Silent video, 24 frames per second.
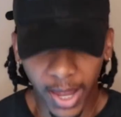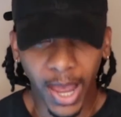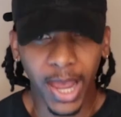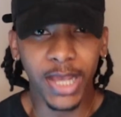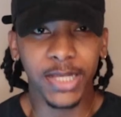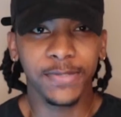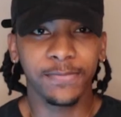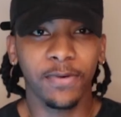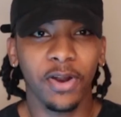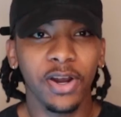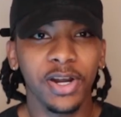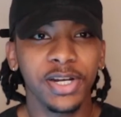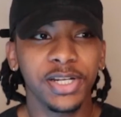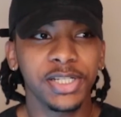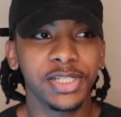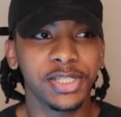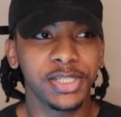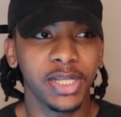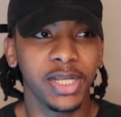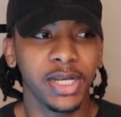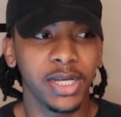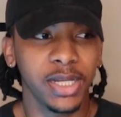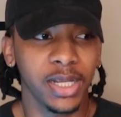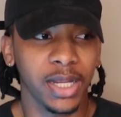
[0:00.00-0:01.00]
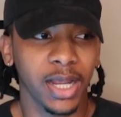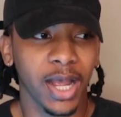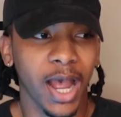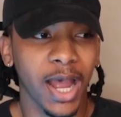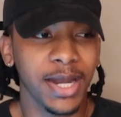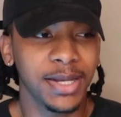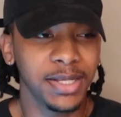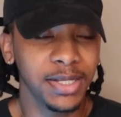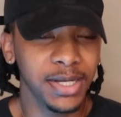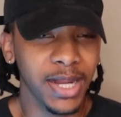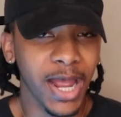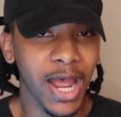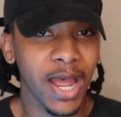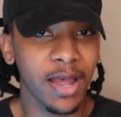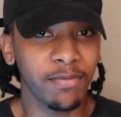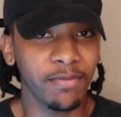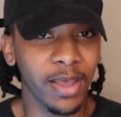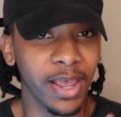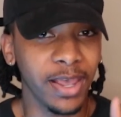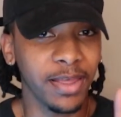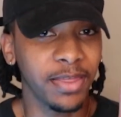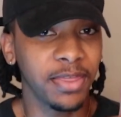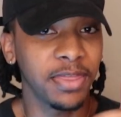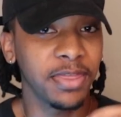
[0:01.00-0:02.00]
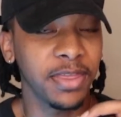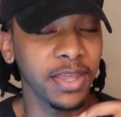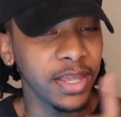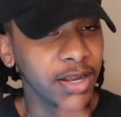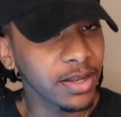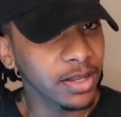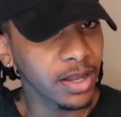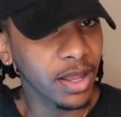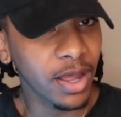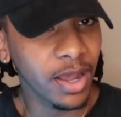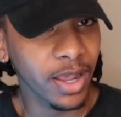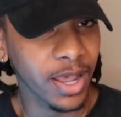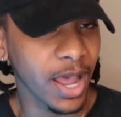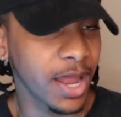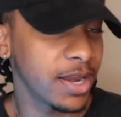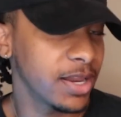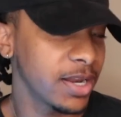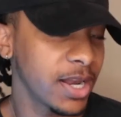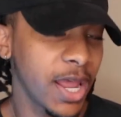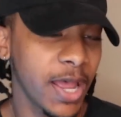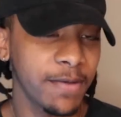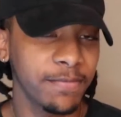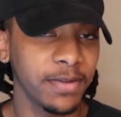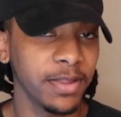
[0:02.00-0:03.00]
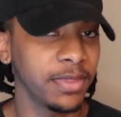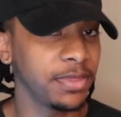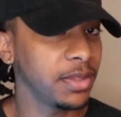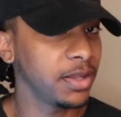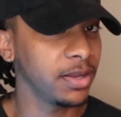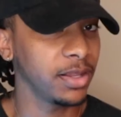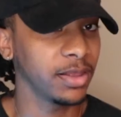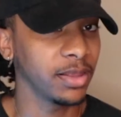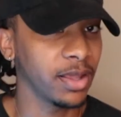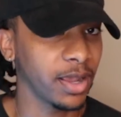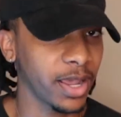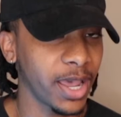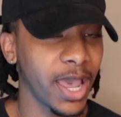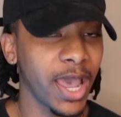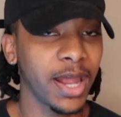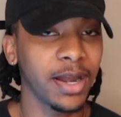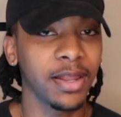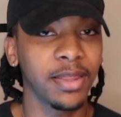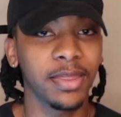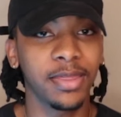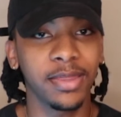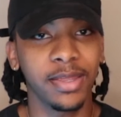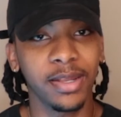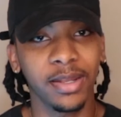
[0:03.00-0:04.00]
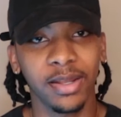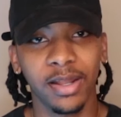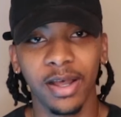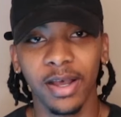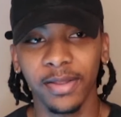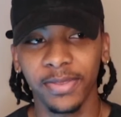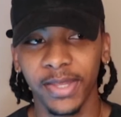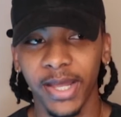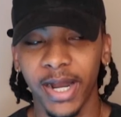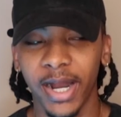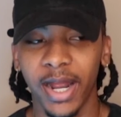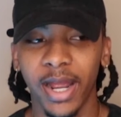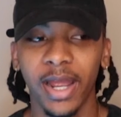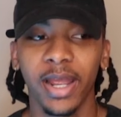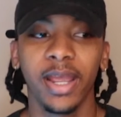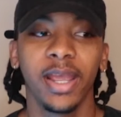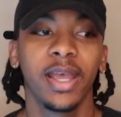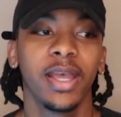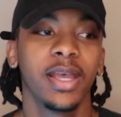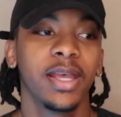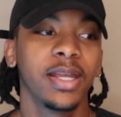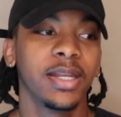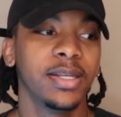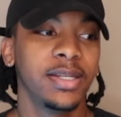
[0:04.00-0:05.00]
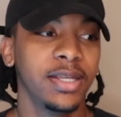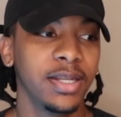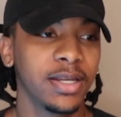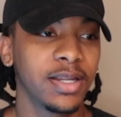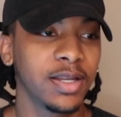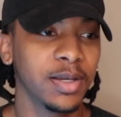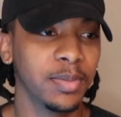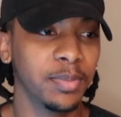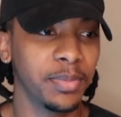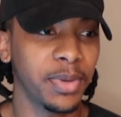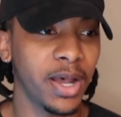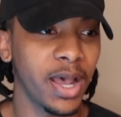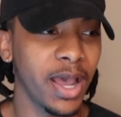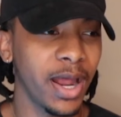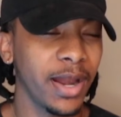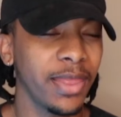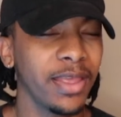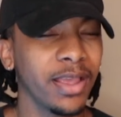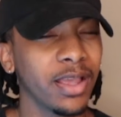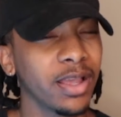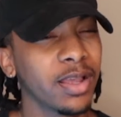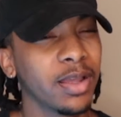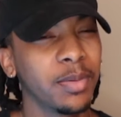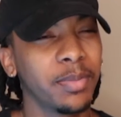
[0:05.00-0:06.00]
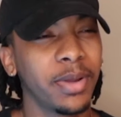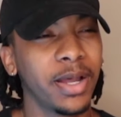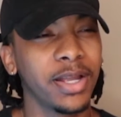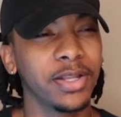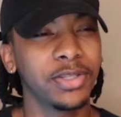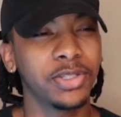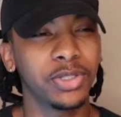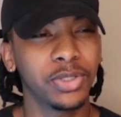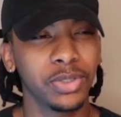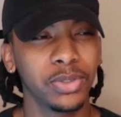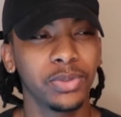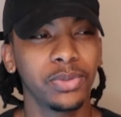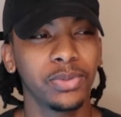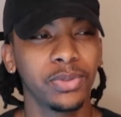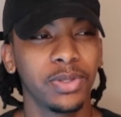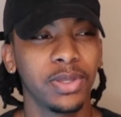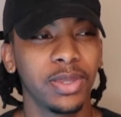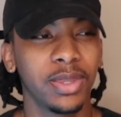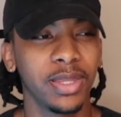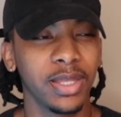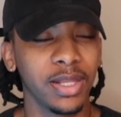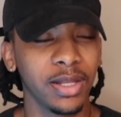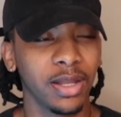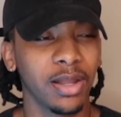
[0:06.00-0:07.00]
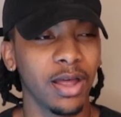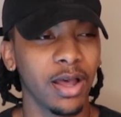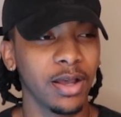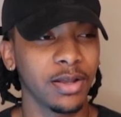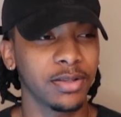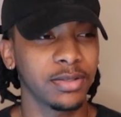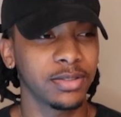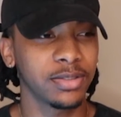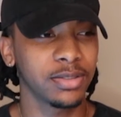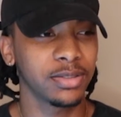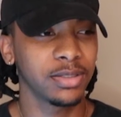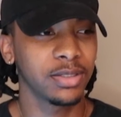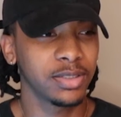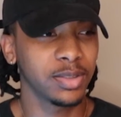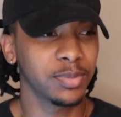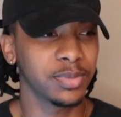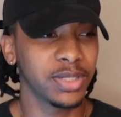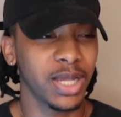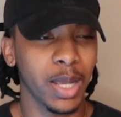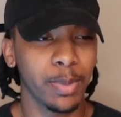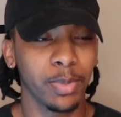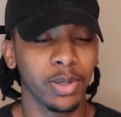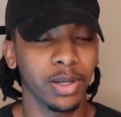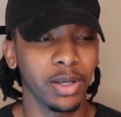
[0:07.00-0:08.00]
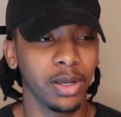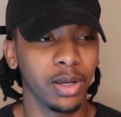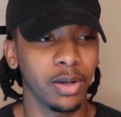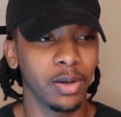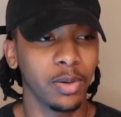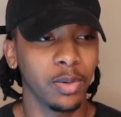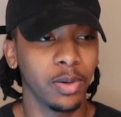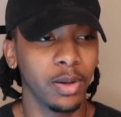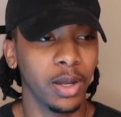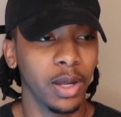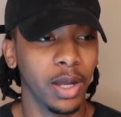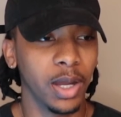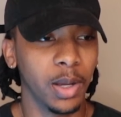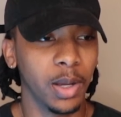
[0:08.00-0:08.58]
As far as thinning, I did have a thin lock. I didn't have a thinning lock. I had a thin lock that I did combine. I think I combined two thin locks some time ago.